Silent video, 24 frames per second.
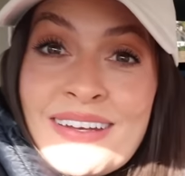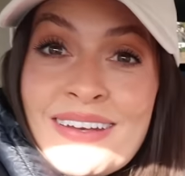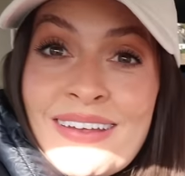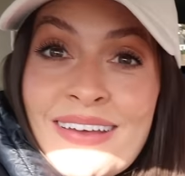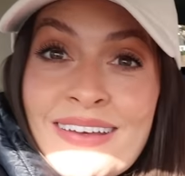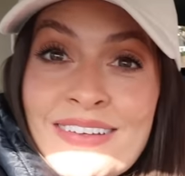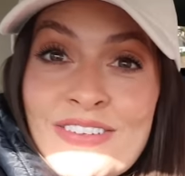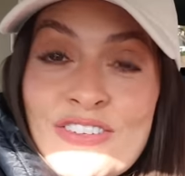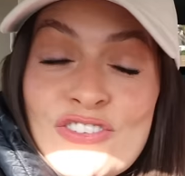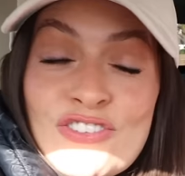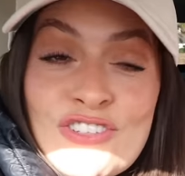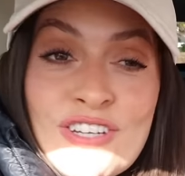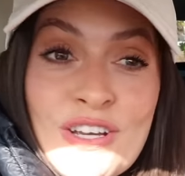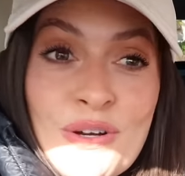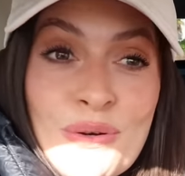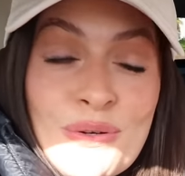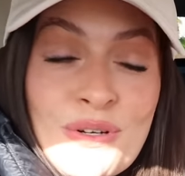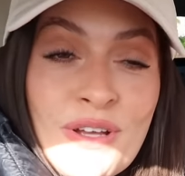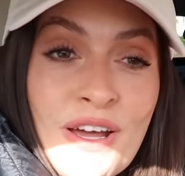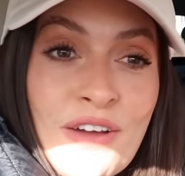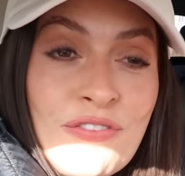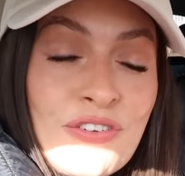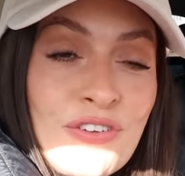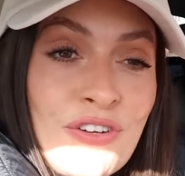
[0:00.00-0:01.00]
a nice
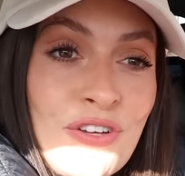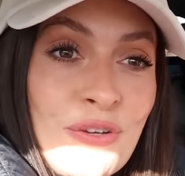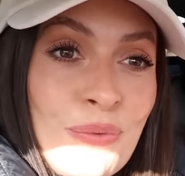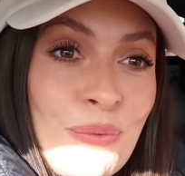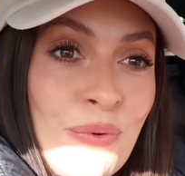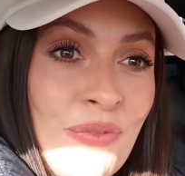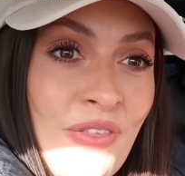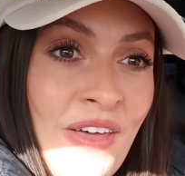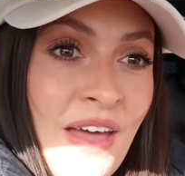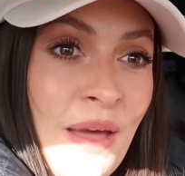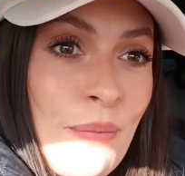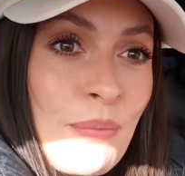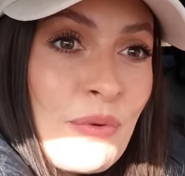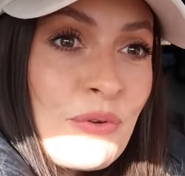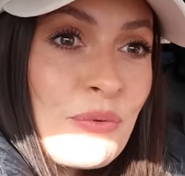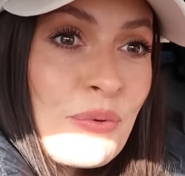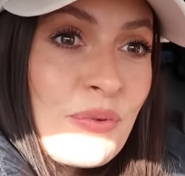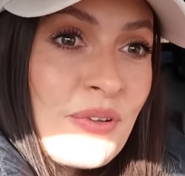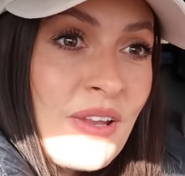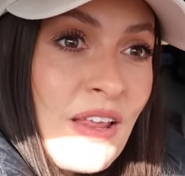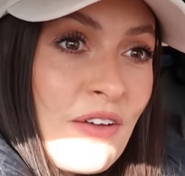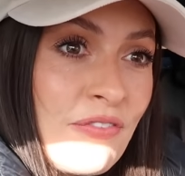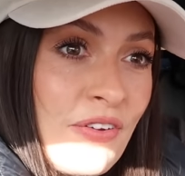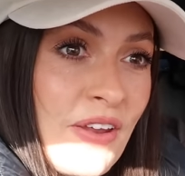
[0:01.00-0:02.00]
chilled afternoon with them, which
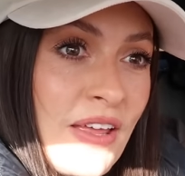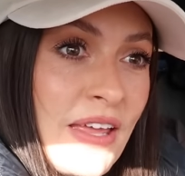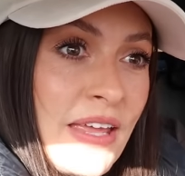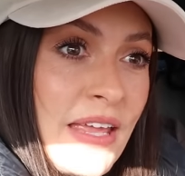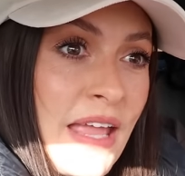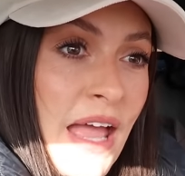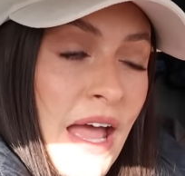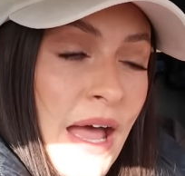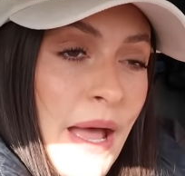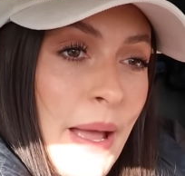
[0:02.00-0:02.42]
was lovely.